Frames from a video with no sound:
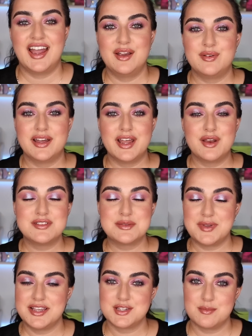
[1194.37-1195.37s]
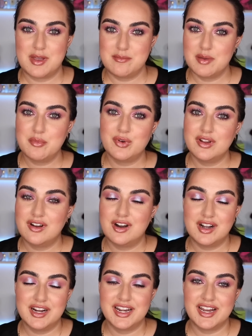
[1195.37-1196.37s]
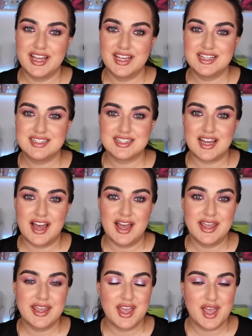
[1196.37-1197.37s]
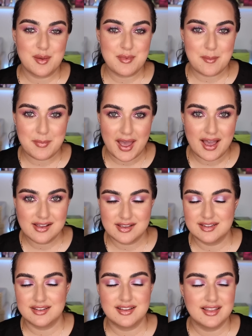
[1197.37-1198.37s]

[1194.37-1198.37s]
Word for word: I ran out of space on my memory card and I am back